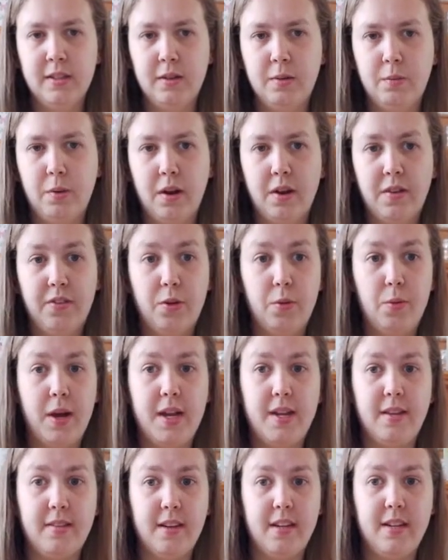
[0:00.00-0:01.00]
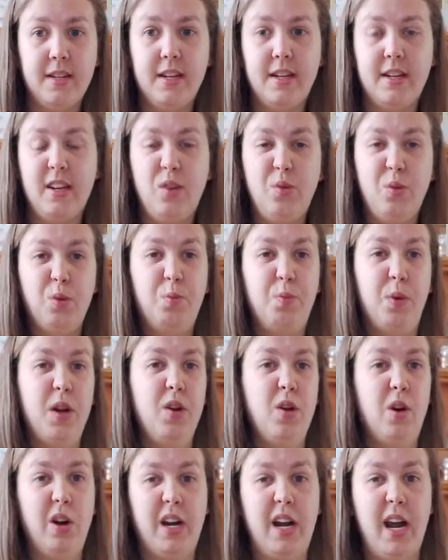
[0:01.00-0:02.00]
One of the ways they did this was by
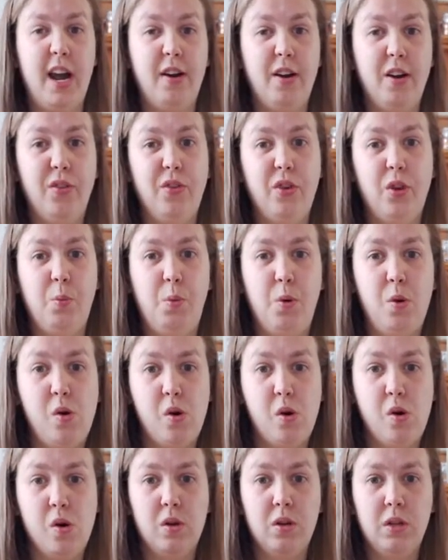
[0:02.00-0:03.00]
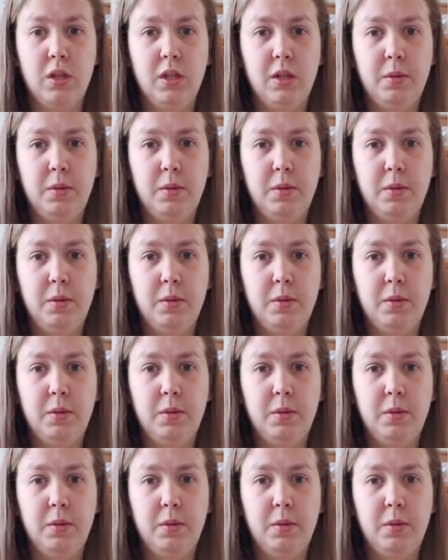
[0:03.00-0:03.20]
not caring for the poor,